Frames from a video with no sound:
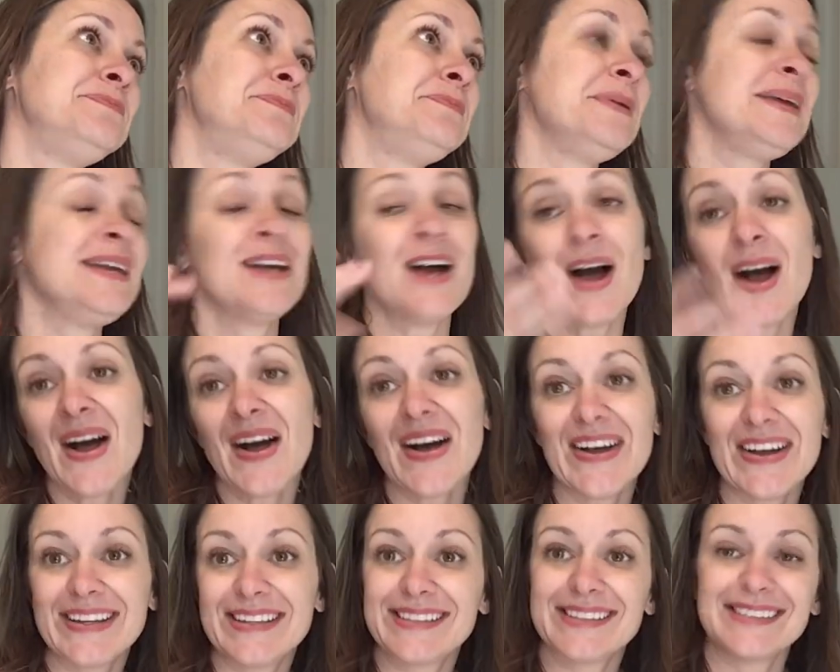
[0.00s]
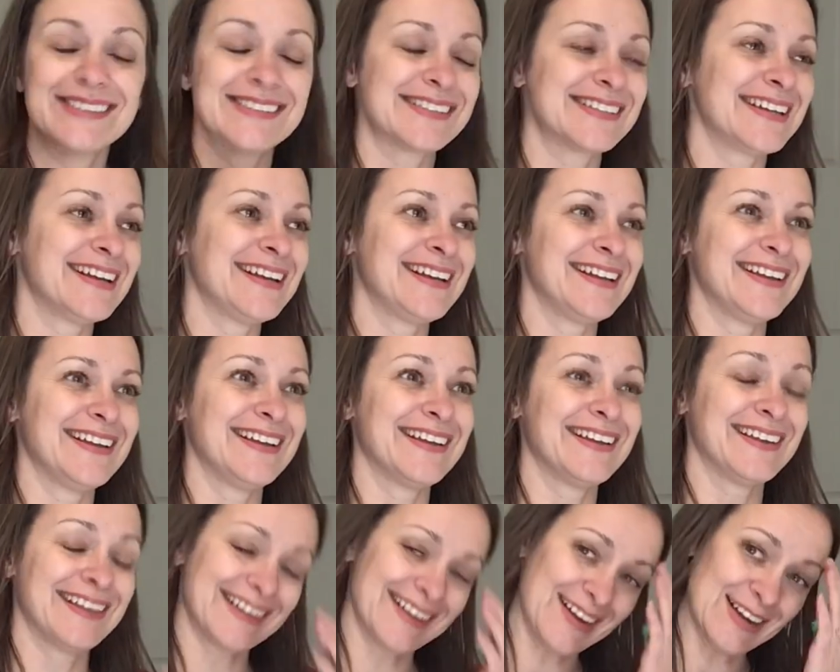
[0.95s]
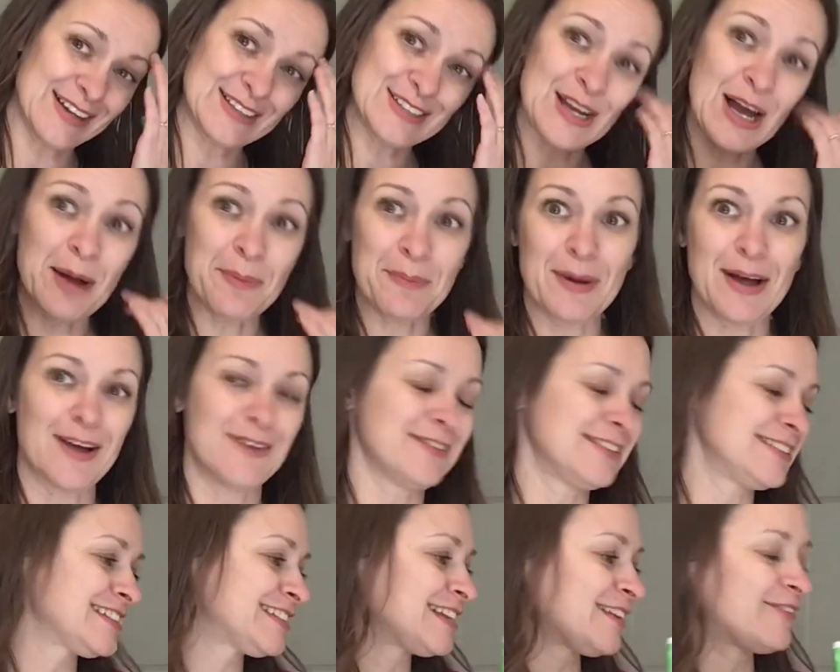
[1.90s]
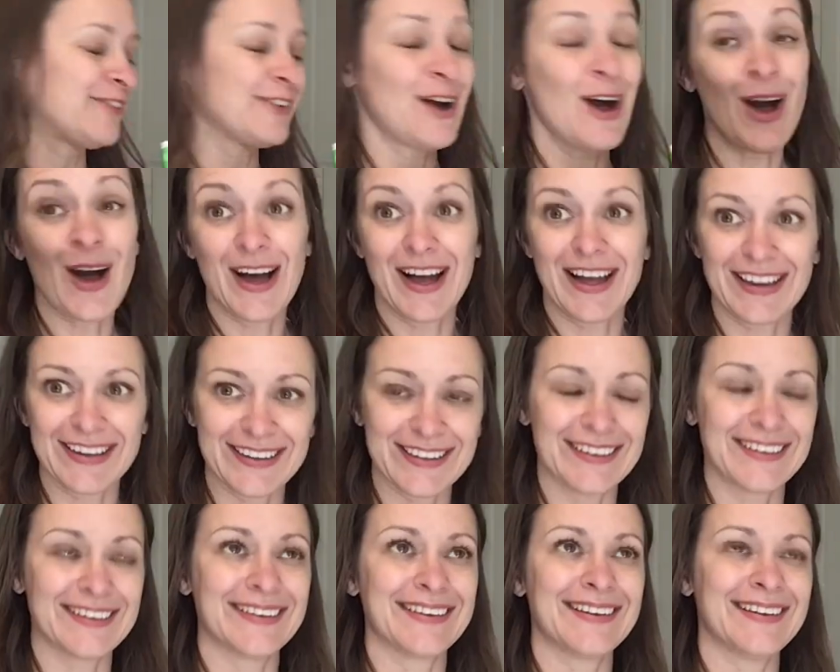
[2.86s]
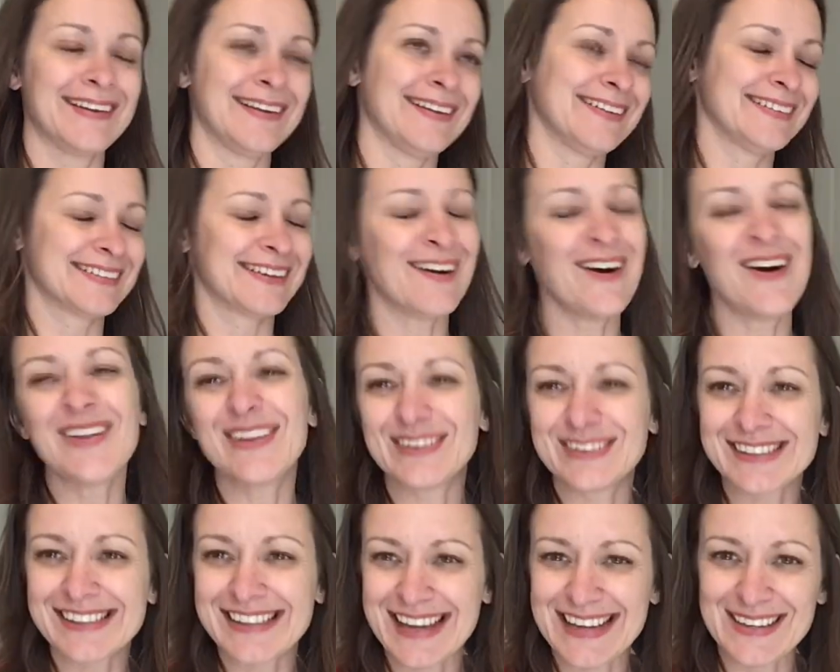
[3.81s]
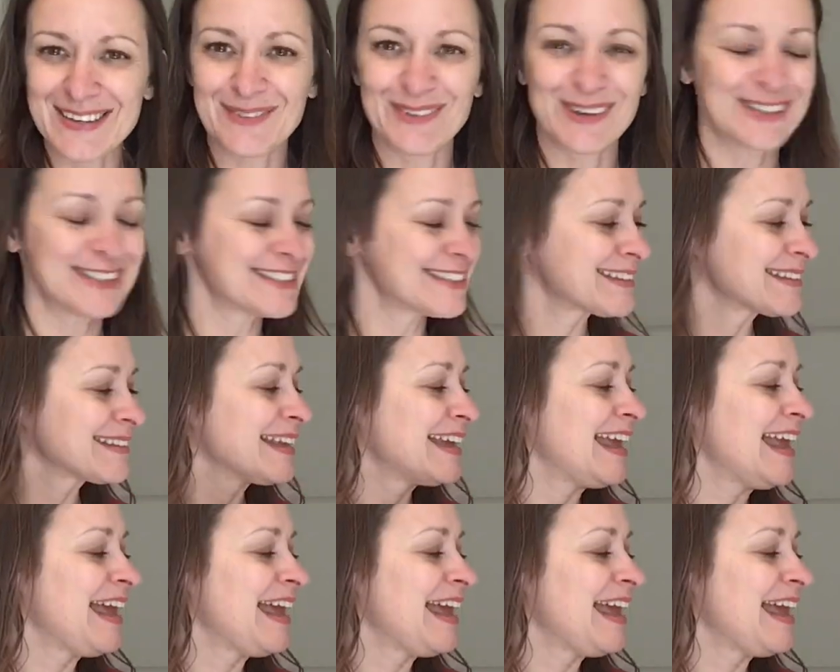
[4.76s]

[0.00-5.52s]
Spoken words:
beyond, on top of, and stuff on, and all those kind of words.